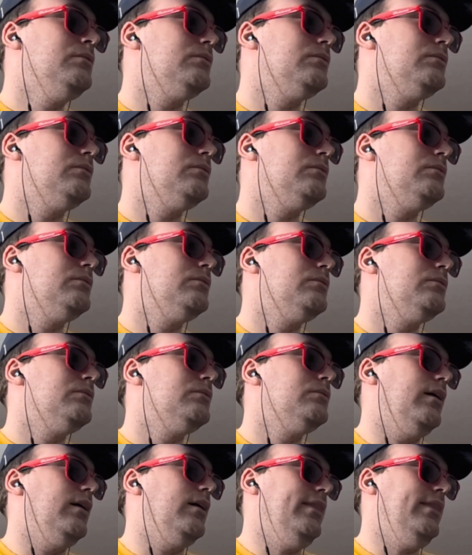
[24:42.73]

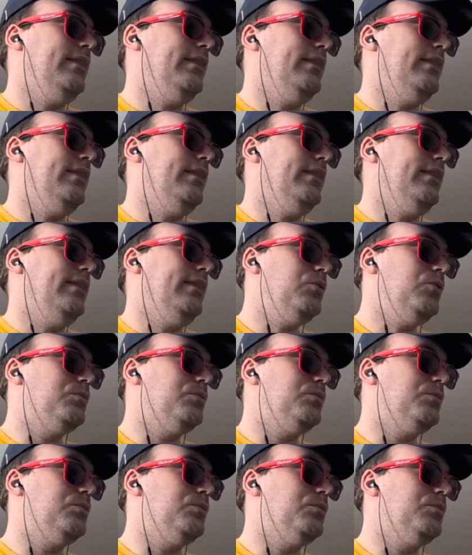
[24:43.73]
I think that I
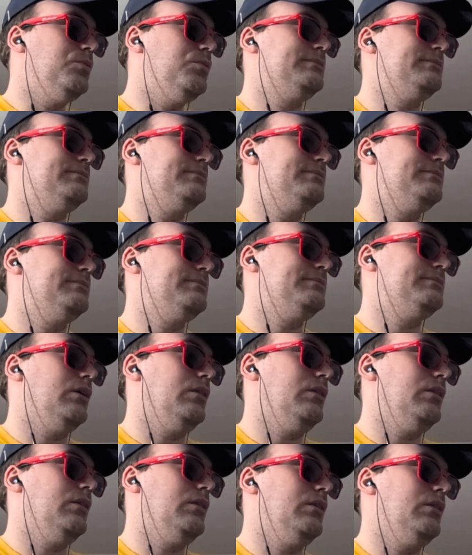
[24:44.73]
hoped
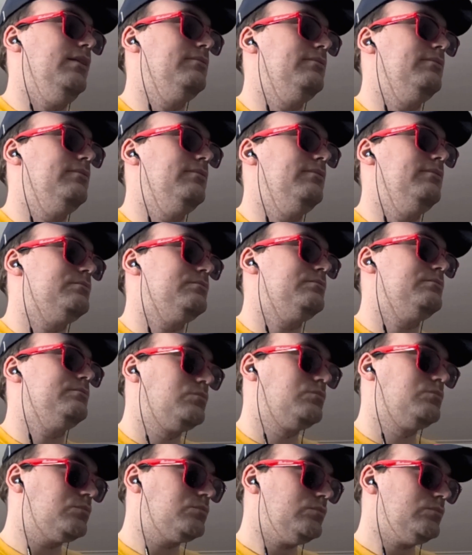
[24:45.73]
that
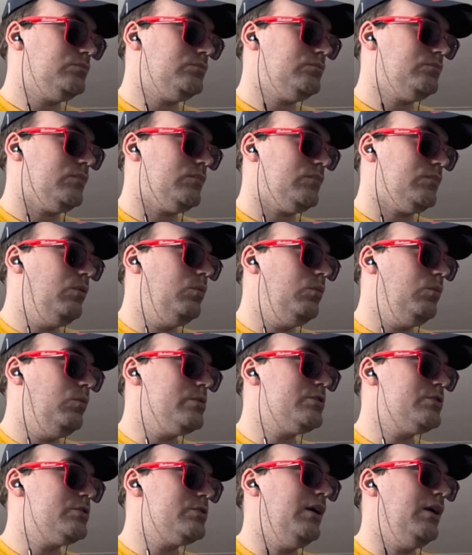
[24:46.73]

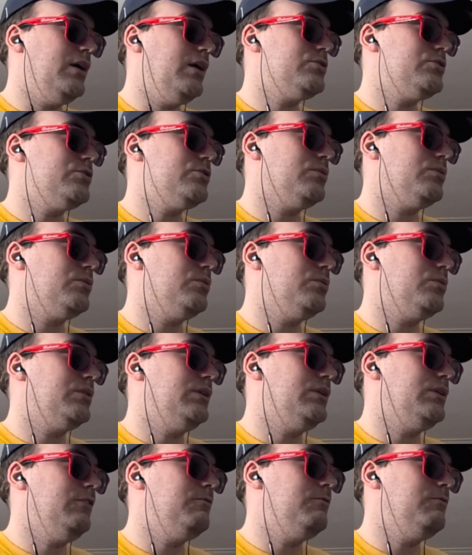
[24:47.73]
Warsmash would
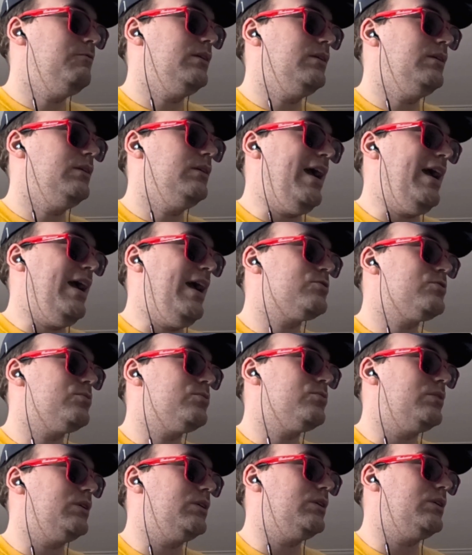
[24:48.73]
give me
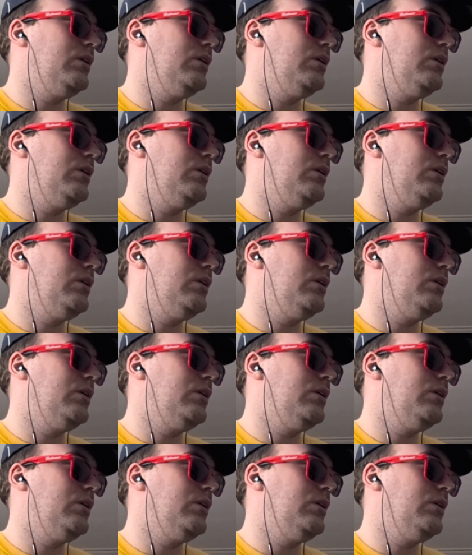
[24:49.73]
mastery